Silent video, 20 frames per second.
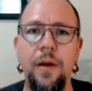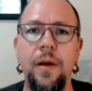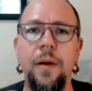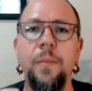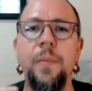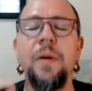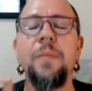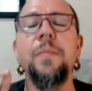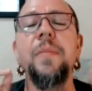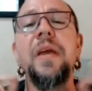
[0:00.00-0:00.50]

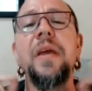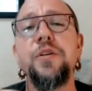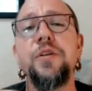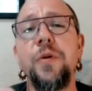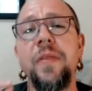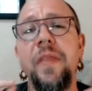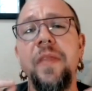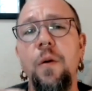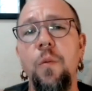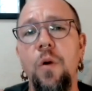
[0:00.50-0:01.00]
But me
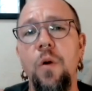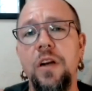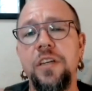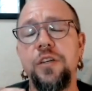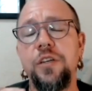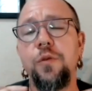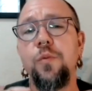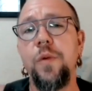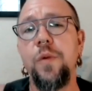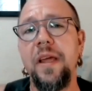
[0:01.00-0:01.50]
doing that work
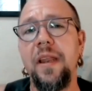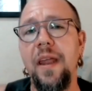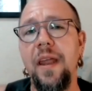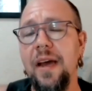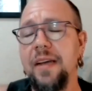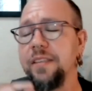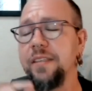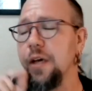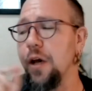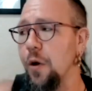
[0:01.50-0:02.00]
to
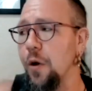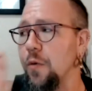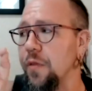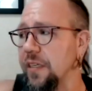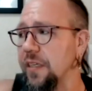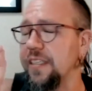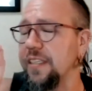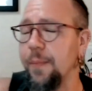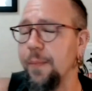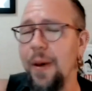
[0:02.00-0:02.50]
realize, oh,
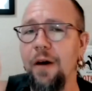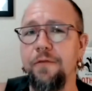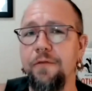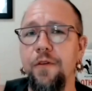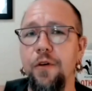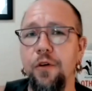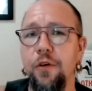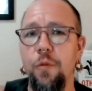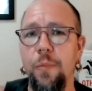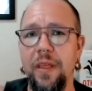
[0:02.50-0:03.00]
this is about
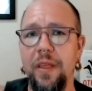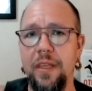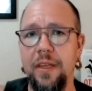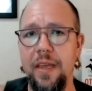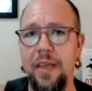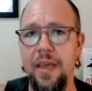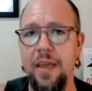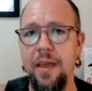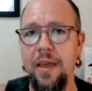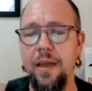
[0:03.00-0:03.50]

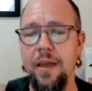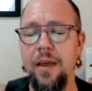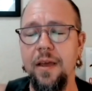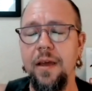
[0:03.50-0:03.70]
vulnerability